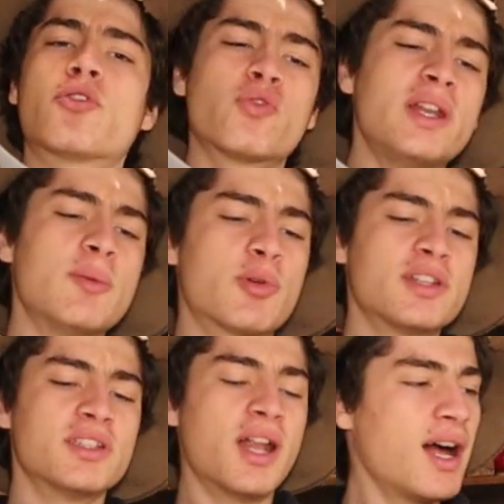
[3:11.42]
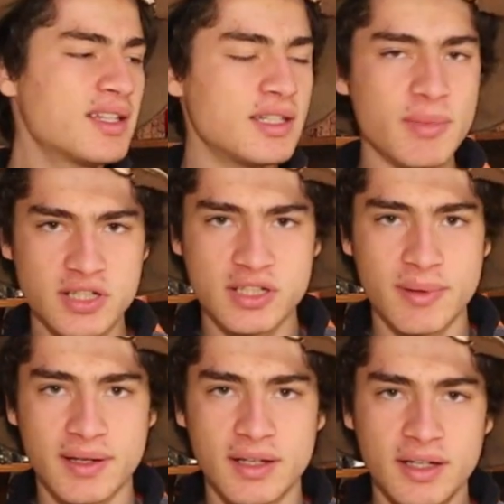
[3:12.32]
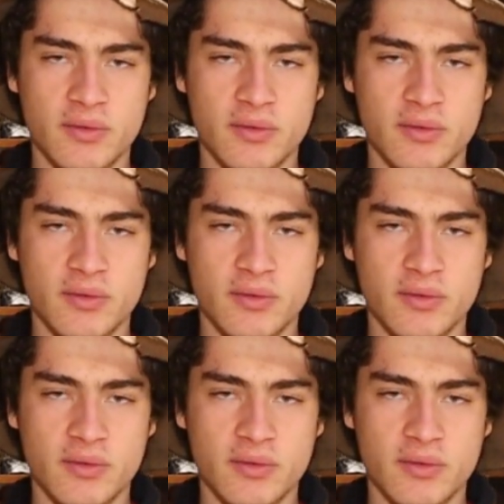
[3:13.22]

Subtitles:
3D printed RC Messerschmitt